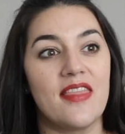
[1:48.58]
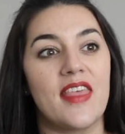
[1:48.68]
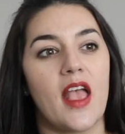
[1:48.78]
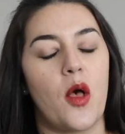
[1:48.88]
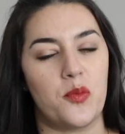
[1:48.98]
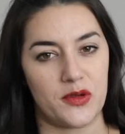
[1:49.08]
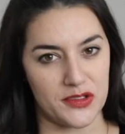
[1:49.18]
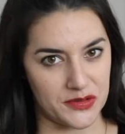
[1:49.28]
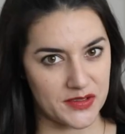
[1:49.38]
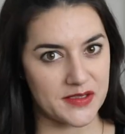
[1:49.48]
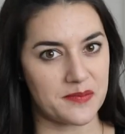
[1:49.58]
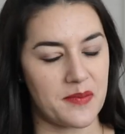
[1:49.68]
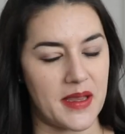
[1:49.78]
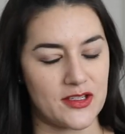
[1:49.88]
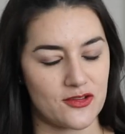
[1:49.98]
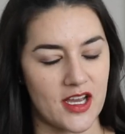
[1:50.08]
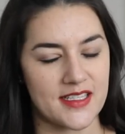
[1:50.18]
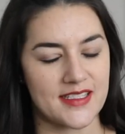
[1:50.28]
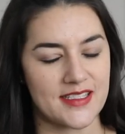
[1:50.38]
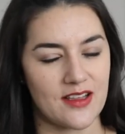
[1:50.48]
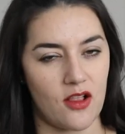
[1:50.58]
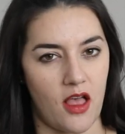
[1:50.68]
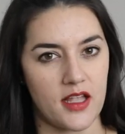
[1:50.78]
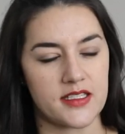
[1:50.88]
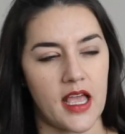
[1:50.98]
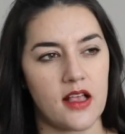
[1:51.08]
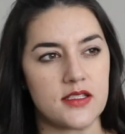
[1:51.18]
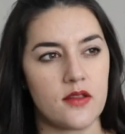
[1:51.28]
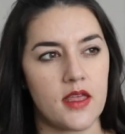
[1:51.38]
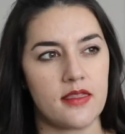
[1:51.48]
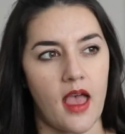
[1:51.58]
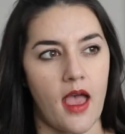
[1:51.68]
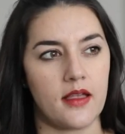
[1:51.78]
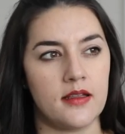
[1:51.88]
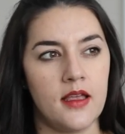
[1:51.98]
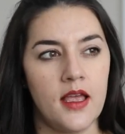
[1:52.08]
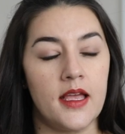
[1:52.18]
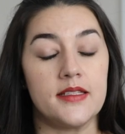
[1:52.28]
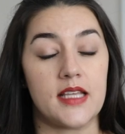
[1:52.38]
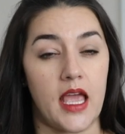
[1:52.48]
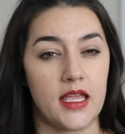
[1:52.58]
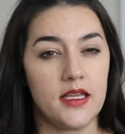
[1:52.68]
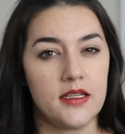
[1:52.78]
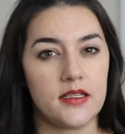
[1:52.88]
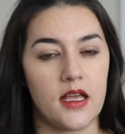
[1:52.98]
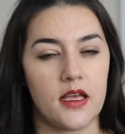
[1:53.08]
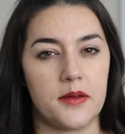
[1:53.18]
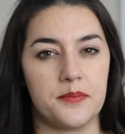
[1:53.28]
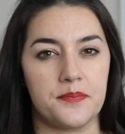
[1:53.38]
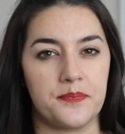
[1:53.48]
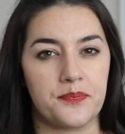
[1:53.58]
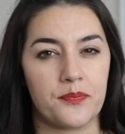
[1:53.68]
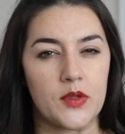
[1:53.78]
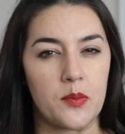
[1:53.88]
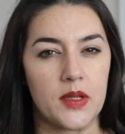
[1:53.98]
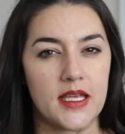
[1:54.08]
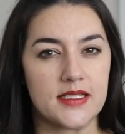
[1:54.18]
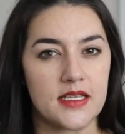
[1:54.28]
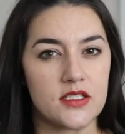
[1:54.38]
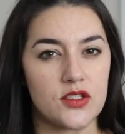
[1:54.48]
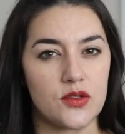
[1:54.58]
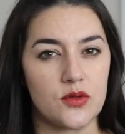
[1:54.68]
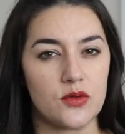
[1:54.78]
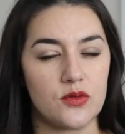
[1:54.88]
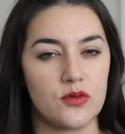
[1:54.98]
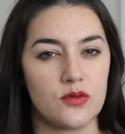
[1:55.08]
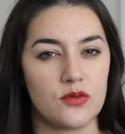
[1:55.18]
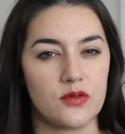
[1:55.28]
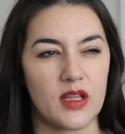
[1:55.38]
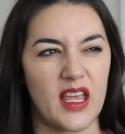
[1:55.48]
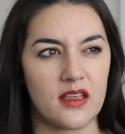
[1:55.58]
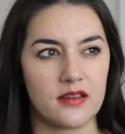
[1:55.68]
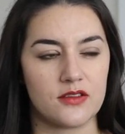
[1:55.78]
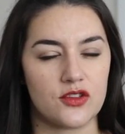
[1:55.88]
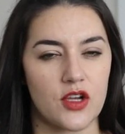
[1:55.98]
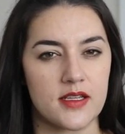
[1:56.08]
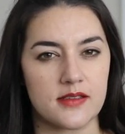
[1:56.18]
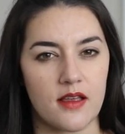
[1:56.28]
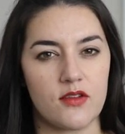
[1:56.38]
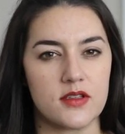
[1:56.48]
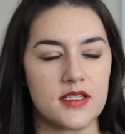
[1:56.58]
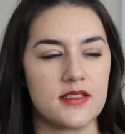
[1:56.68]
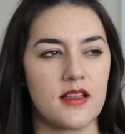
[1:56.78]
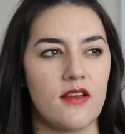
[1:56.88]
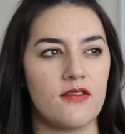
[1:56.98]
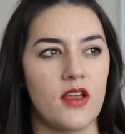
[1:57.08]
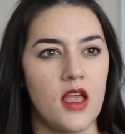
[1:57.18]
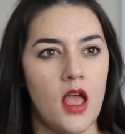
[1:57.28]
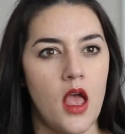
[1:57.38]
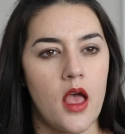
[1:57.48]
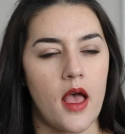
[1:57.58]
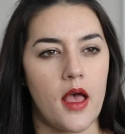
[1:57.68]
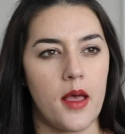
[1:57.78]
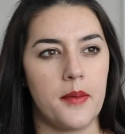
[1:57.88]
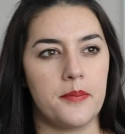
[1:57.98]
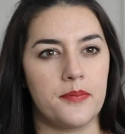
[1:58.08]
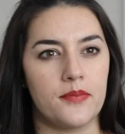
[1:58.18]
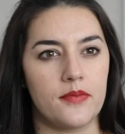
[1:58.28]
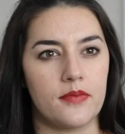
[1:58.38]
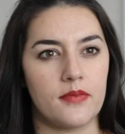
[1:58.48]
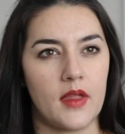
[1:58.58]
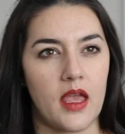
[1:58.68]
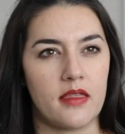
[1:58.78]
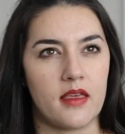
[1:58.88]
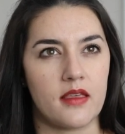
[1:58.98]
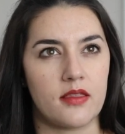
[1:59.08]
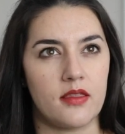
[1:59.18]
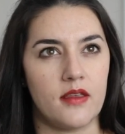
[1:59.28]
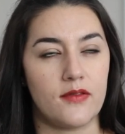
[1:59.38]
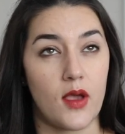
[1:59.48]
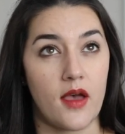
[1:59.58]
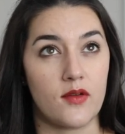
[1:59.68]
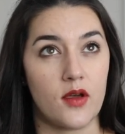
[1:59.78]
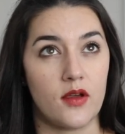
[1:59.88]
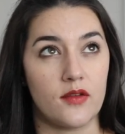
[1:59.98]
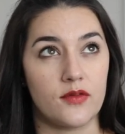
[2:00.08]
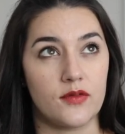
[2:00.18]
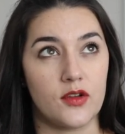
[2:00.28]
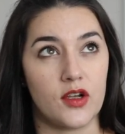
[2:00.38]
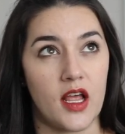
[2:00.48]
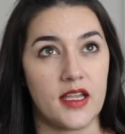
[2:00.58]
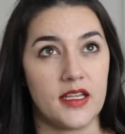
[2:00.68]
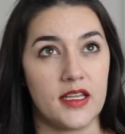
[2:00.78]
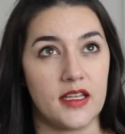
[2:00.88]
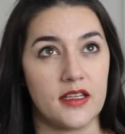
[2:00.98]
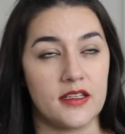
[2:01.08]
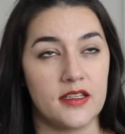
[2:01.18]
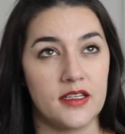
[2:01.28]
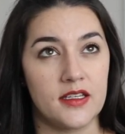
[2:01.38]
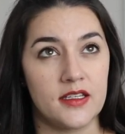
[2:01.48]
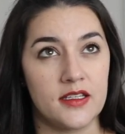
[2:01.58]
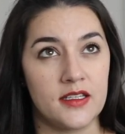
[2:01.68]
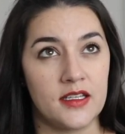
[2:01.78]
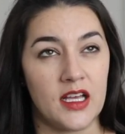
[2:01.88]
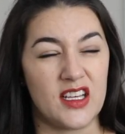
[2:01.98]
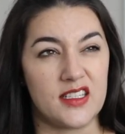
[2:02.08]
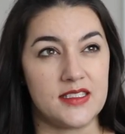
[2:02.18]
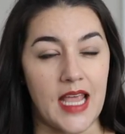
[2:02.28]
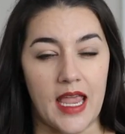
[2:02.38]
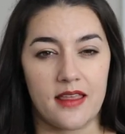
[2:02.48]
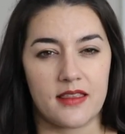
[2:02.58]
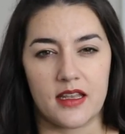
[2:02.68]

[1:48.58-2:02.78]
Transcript: they help reduce my stress a lot. I also think that diet, plays into like stress levels and stuff. I think if you're not eating a good diet,